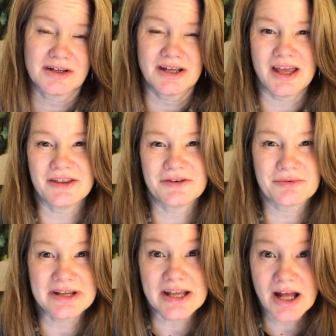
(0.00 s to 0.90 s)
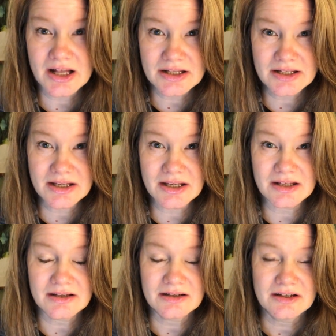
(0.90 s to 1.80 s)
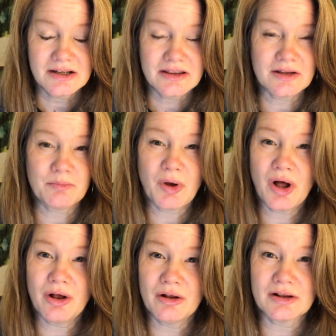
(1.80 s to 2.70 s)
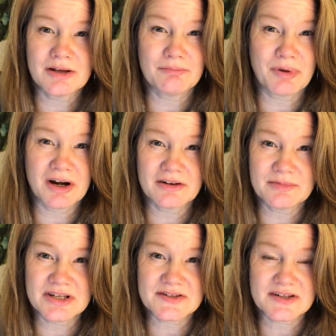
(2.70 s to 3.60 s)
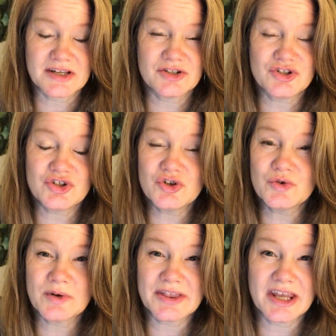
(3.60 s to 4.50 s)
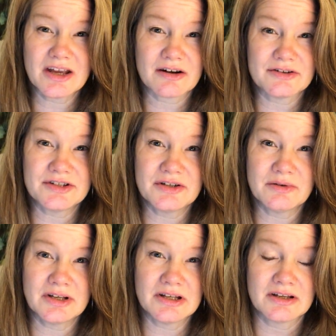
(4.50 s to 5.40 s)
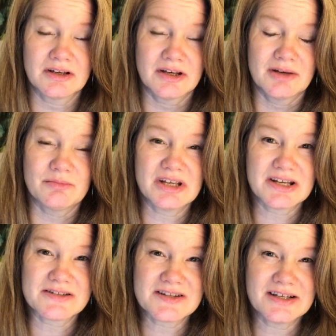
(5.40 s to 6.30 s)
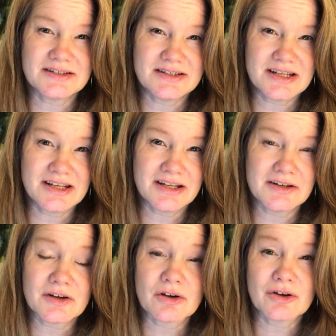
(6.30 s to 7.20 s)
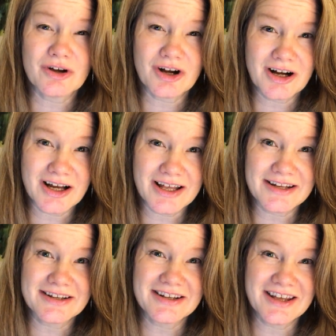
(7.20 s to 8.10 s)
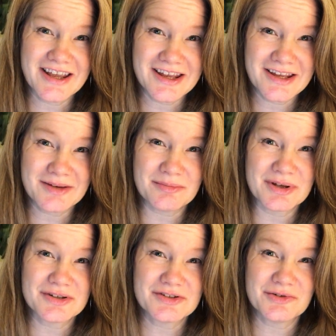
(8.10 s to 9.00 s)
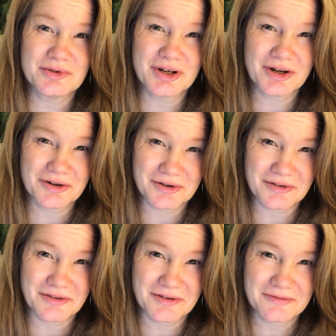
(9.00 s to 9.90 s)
and the reality that Paul and Barnabas can do what they are doing because indeed God came to earth.